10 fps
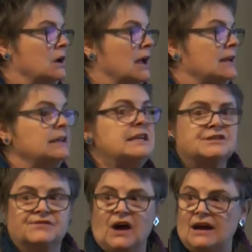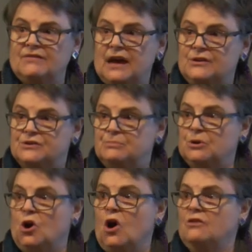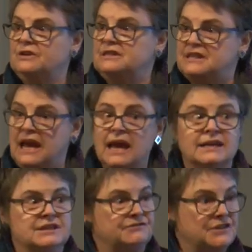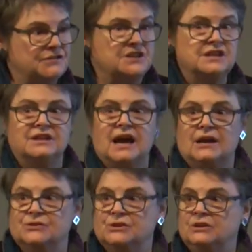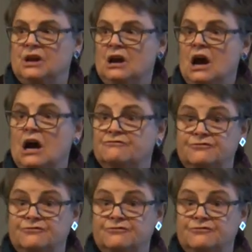at least 5,000, but often 10 to 15,000 uh,